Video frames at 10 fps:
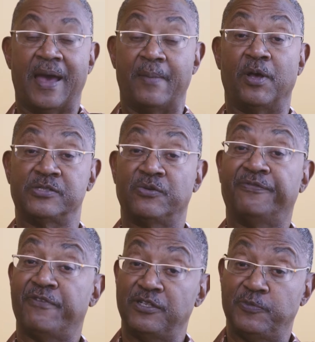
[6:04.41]
I'm also a
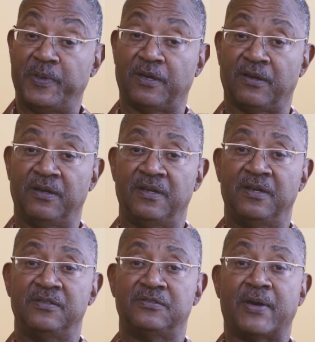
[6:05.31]
French speaker,
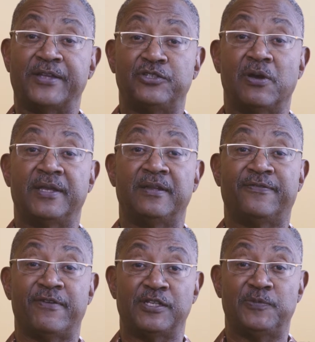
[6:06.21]
so I joined the
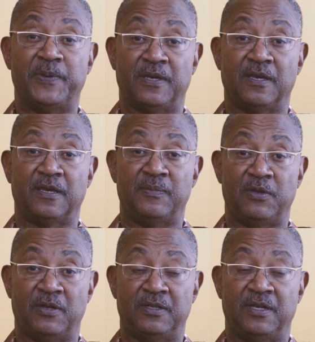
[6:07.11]
French-speaking
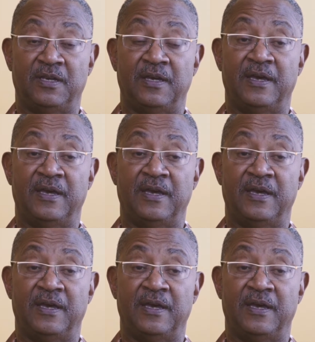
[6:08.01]
community.